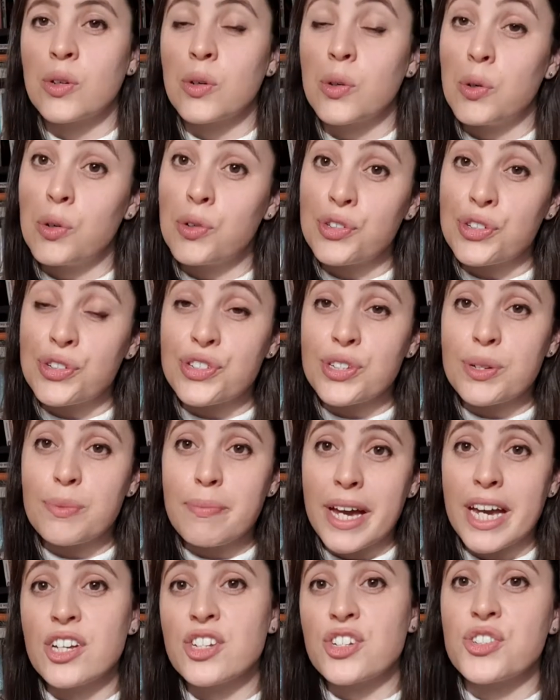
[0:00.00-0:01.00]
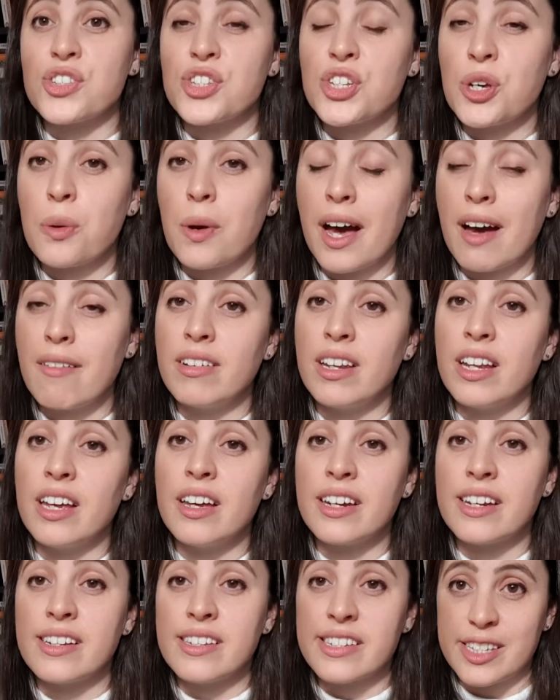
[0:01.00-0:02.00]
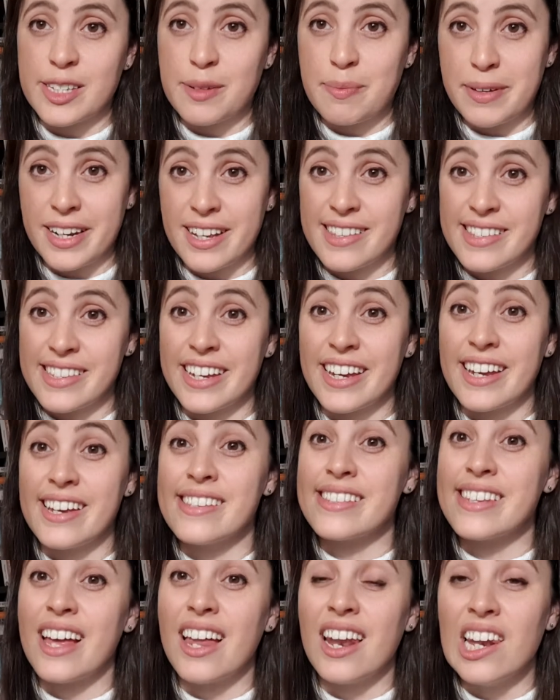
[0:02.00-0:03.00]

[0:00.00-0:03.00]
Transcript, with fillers: Also, some patients who have learning disabilities